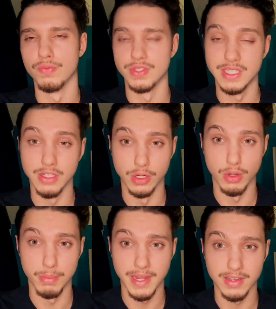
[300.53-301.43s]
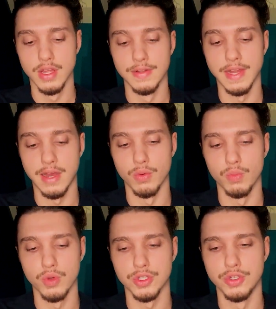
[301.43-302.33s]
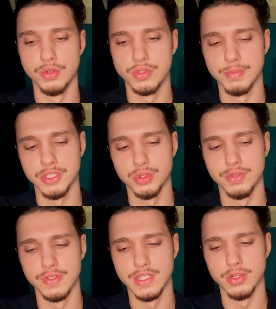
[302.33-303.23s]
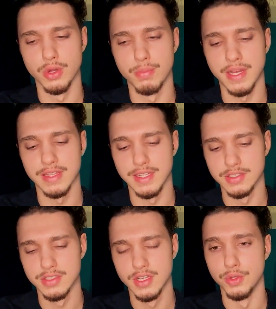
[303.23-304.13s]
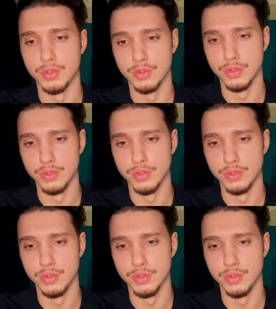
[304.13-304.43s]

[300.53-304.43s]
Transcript: fatigue your lower back. Now, what can you do to make sure you fatigue your lower back less? You could